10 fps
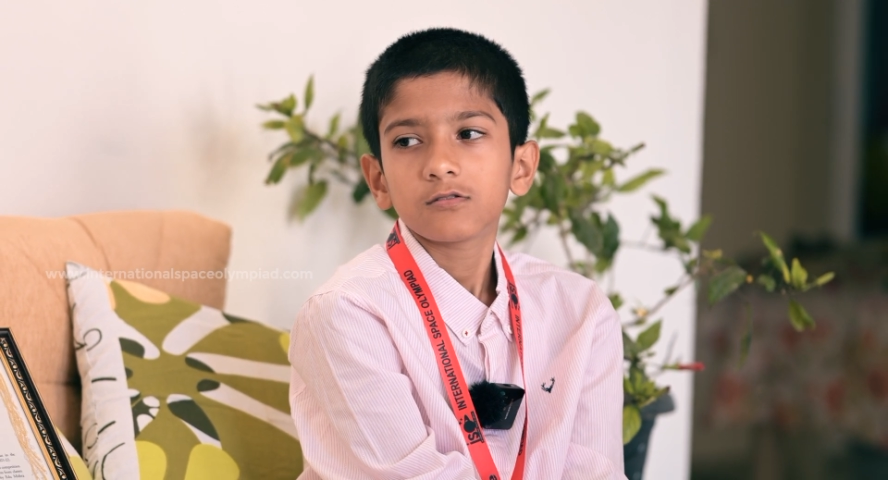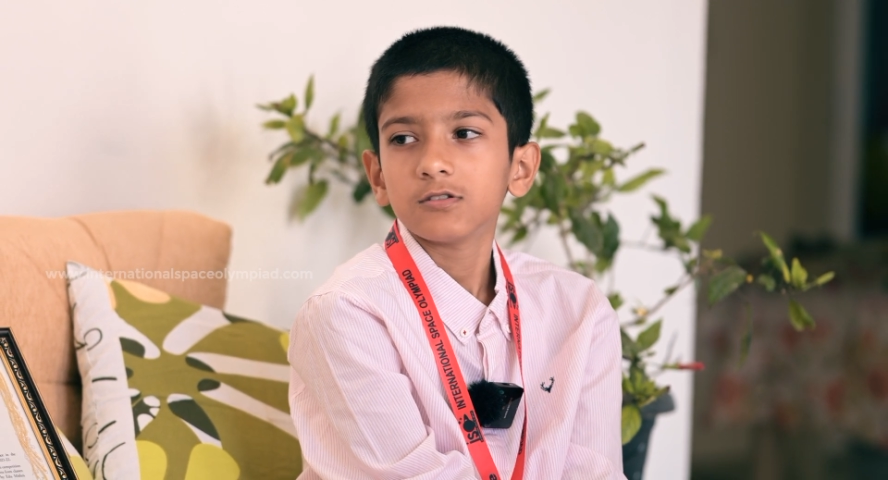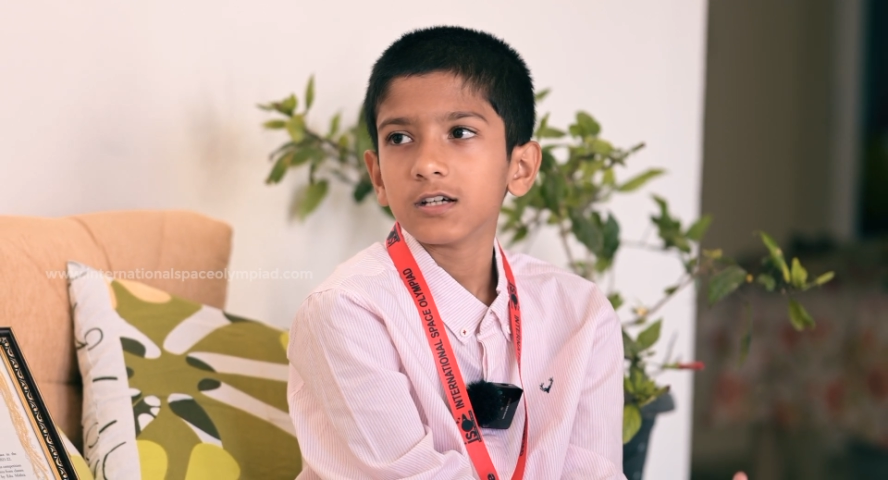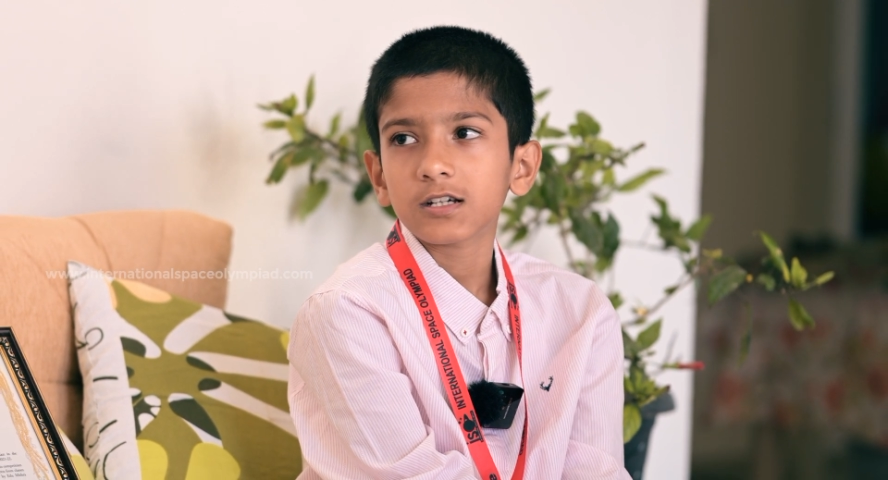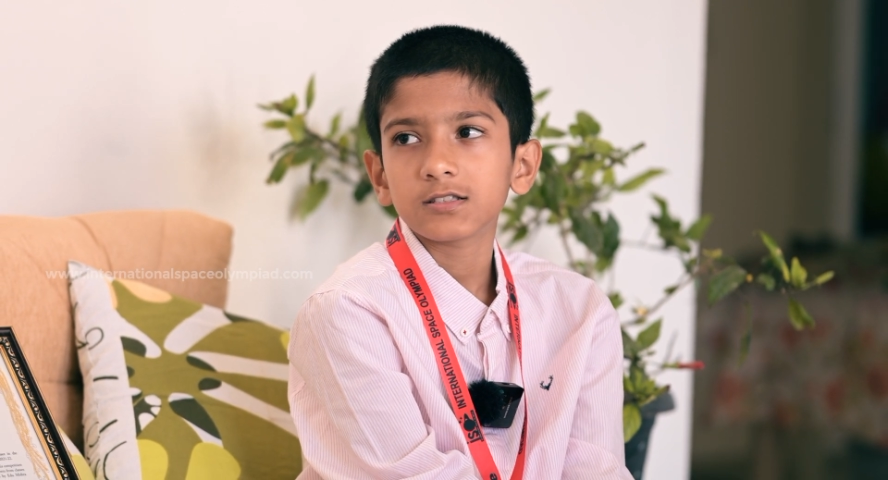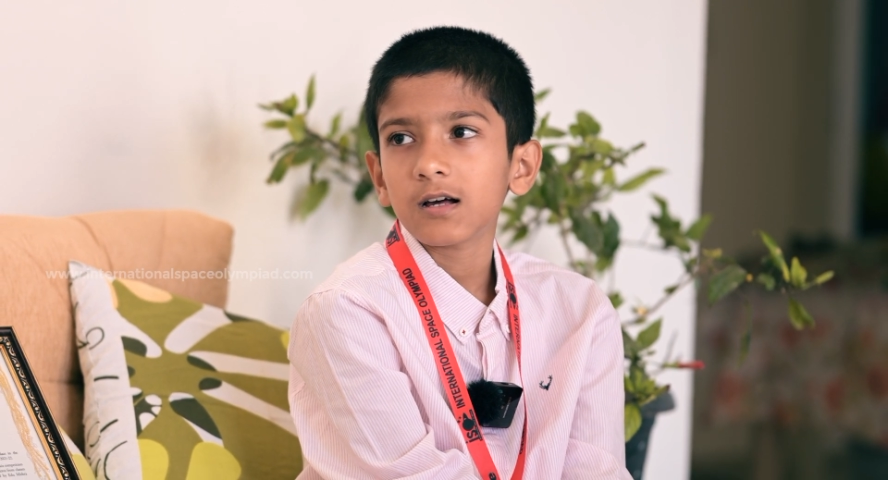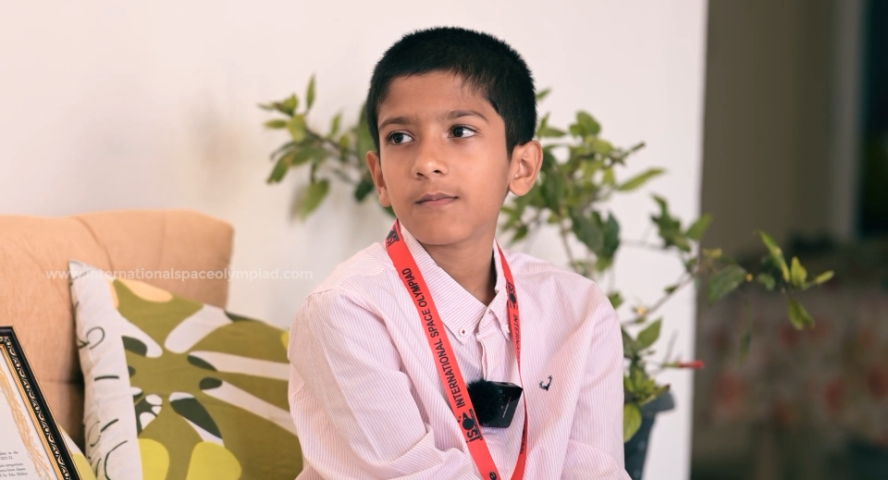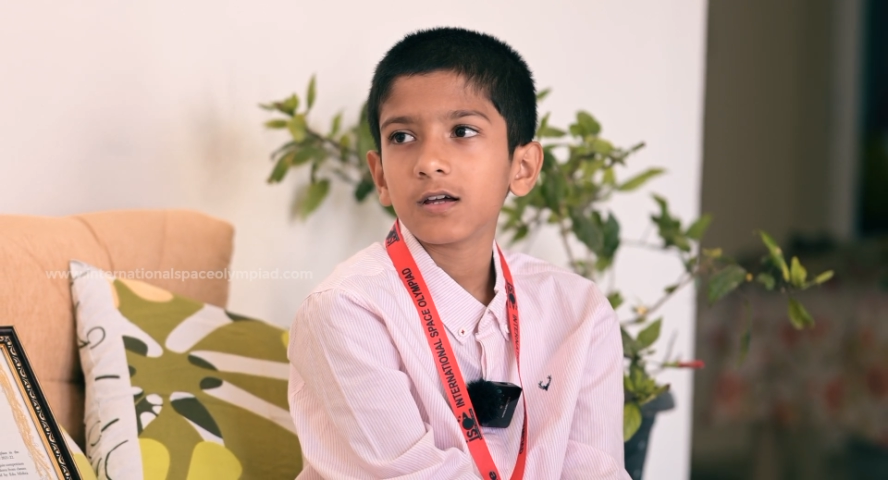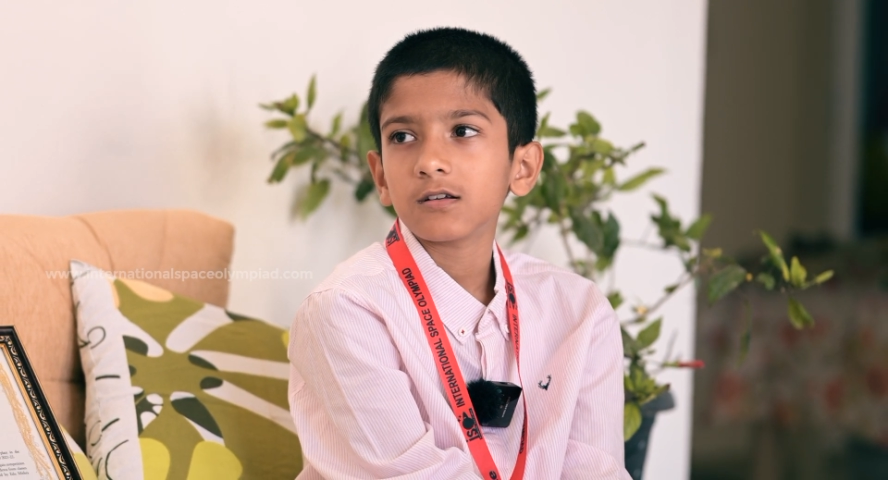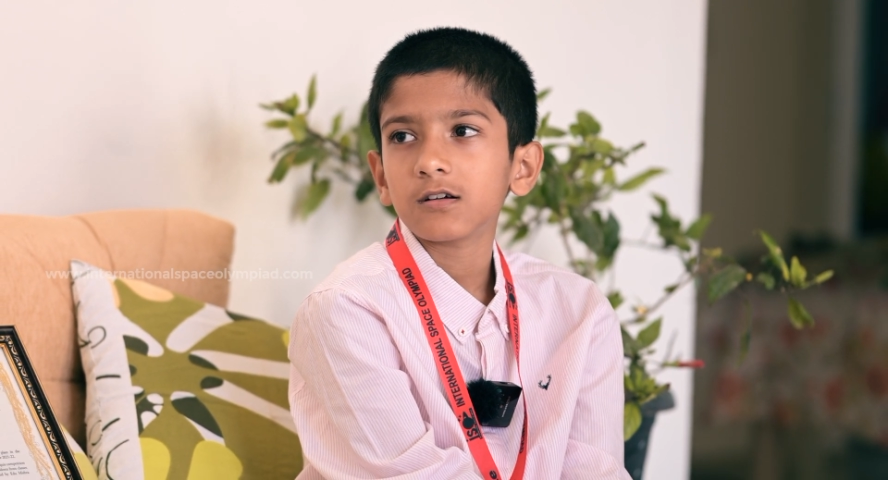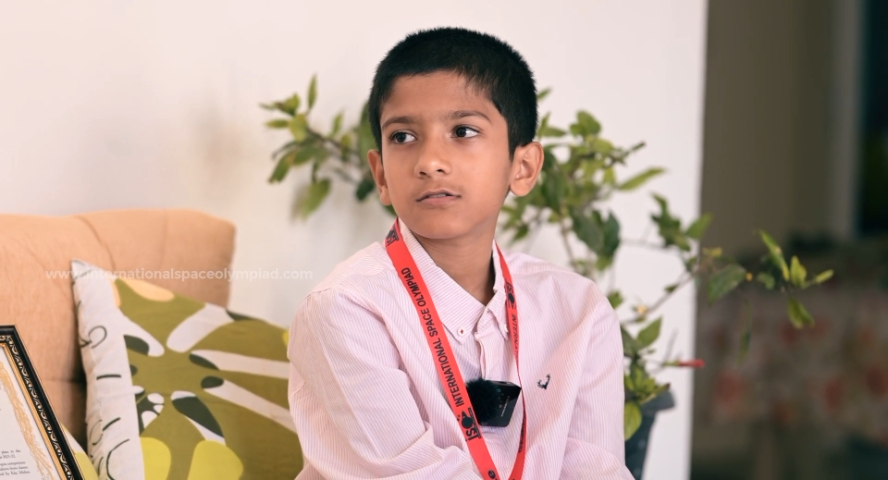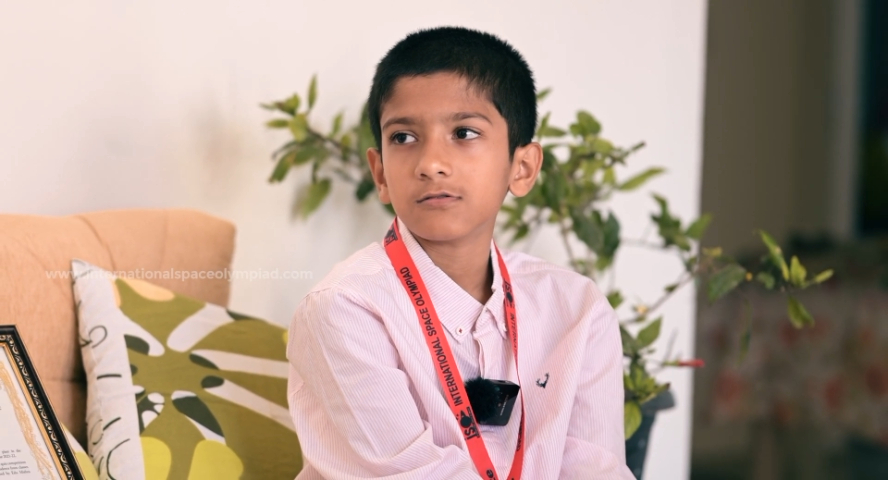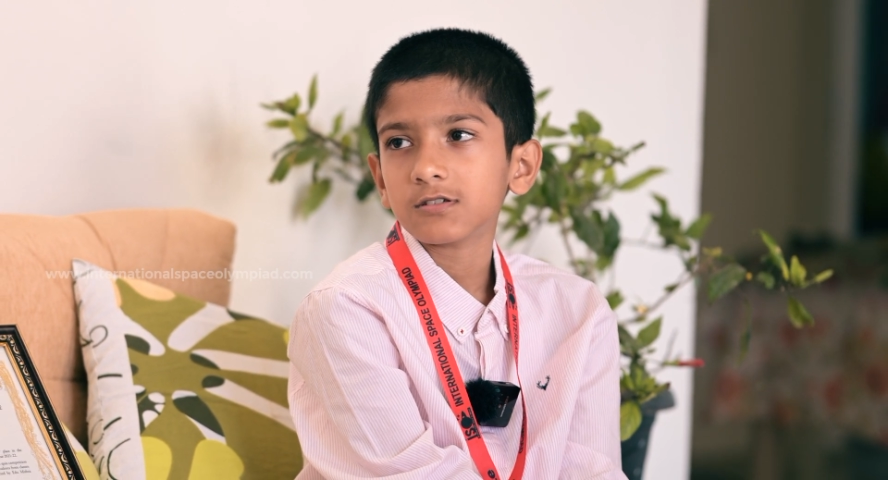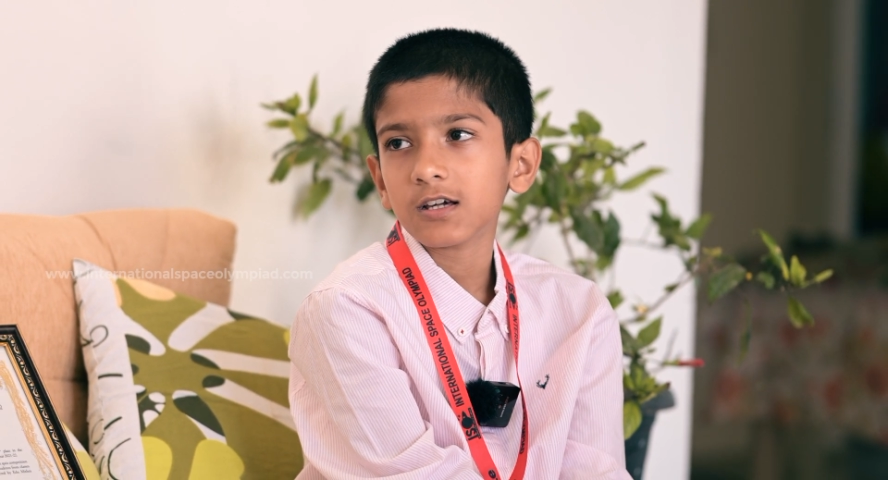to the examiner to